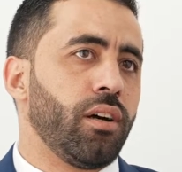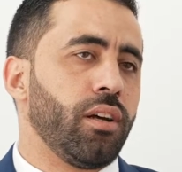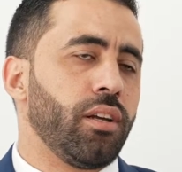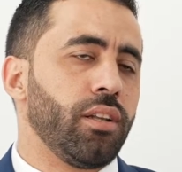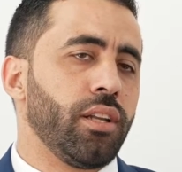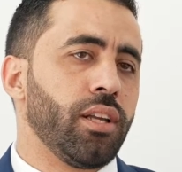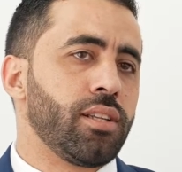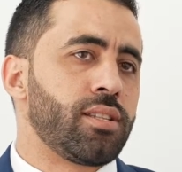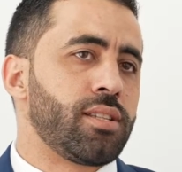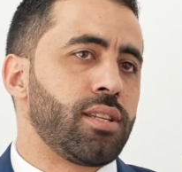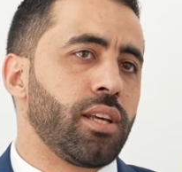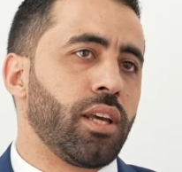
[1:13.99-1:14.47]

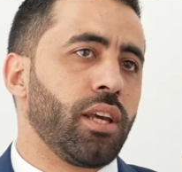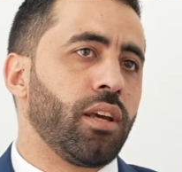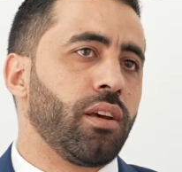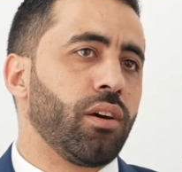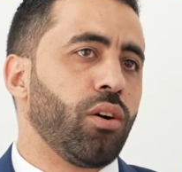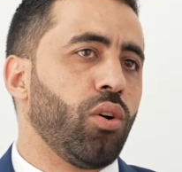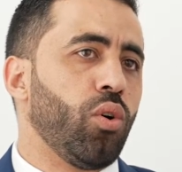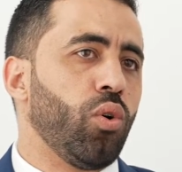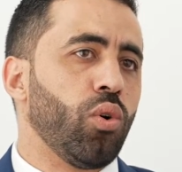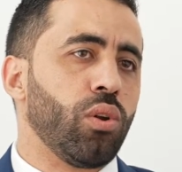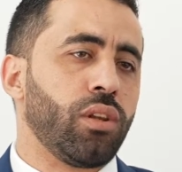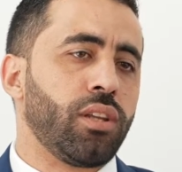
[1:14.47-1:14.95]
let's say,
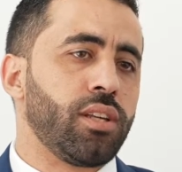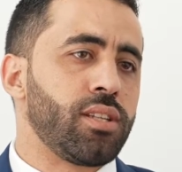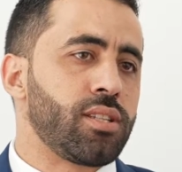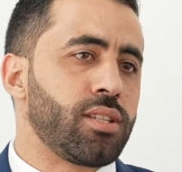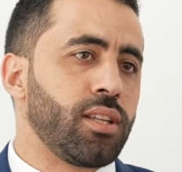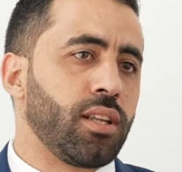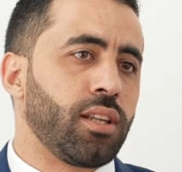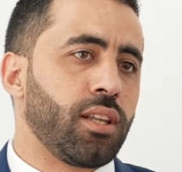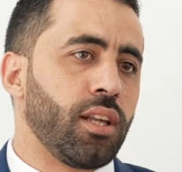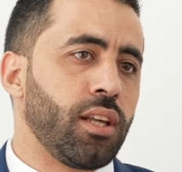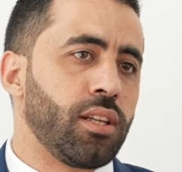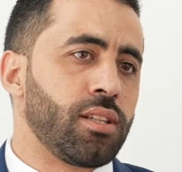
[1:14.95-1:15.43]
all these
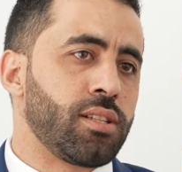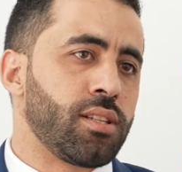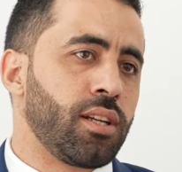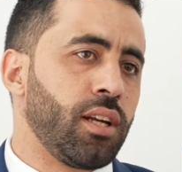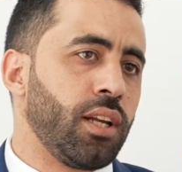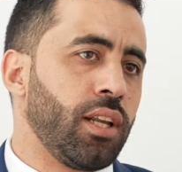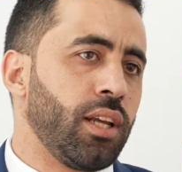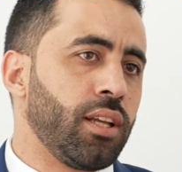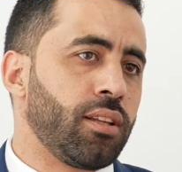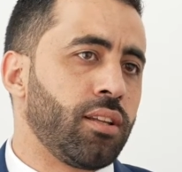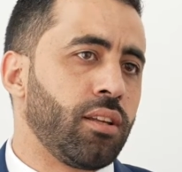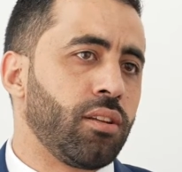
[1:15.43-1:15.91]
details
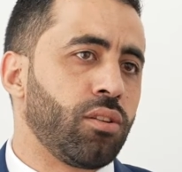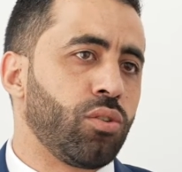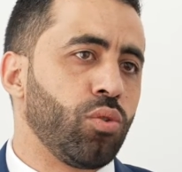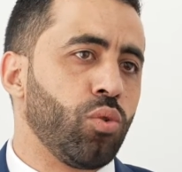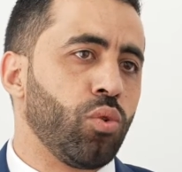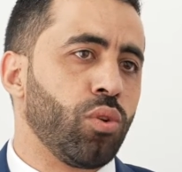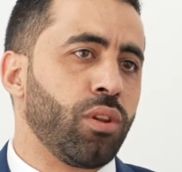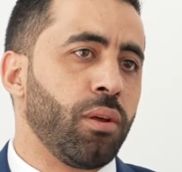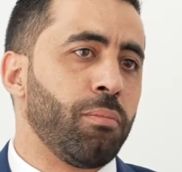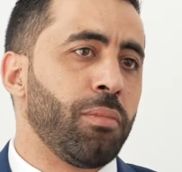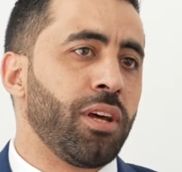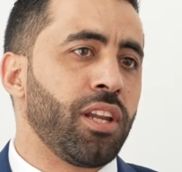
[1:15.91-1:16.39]
related
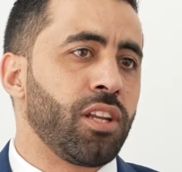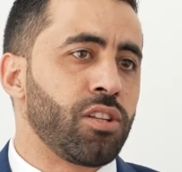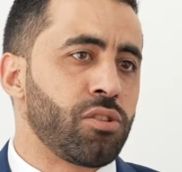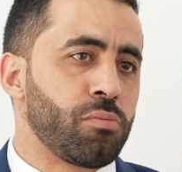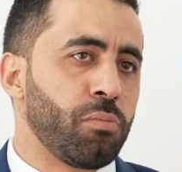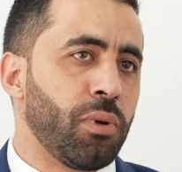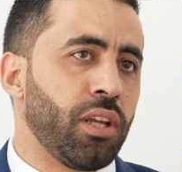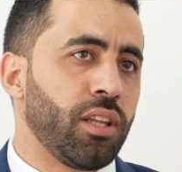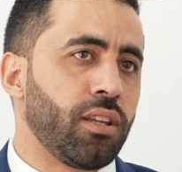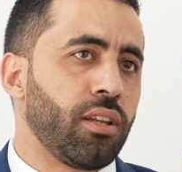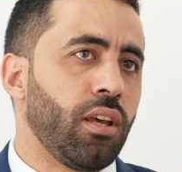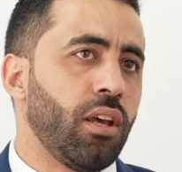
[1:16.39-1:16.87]
to the
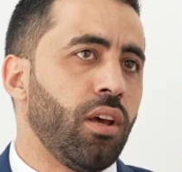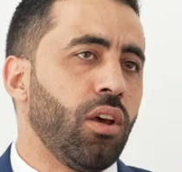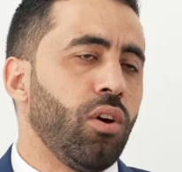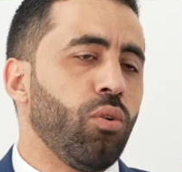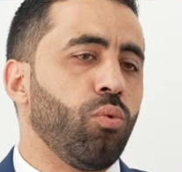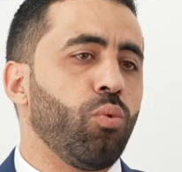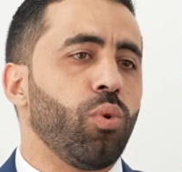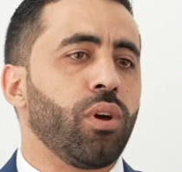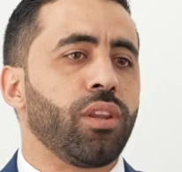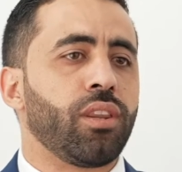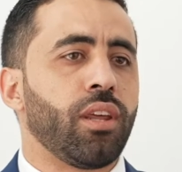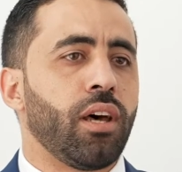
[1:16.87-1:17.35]
management,
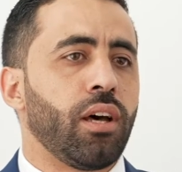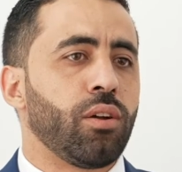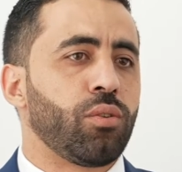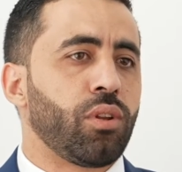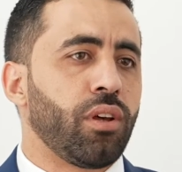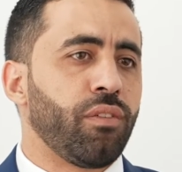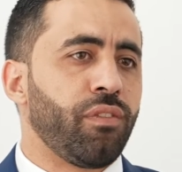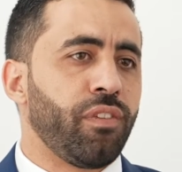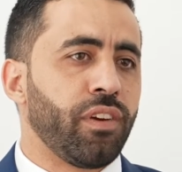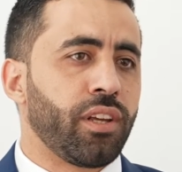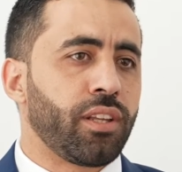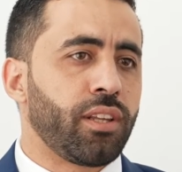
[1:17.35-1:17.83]
without
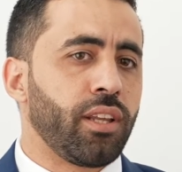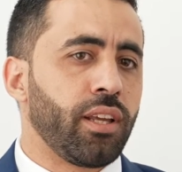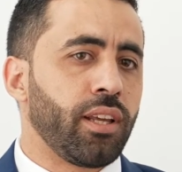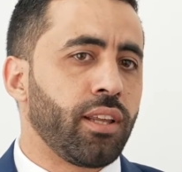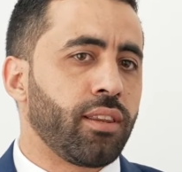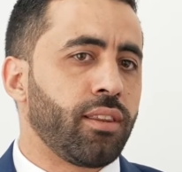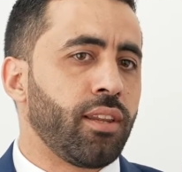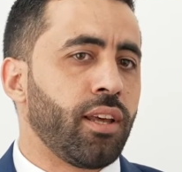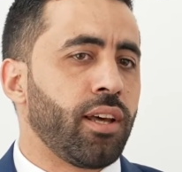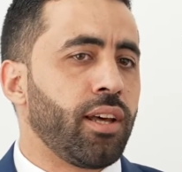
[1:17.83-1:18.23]
affecting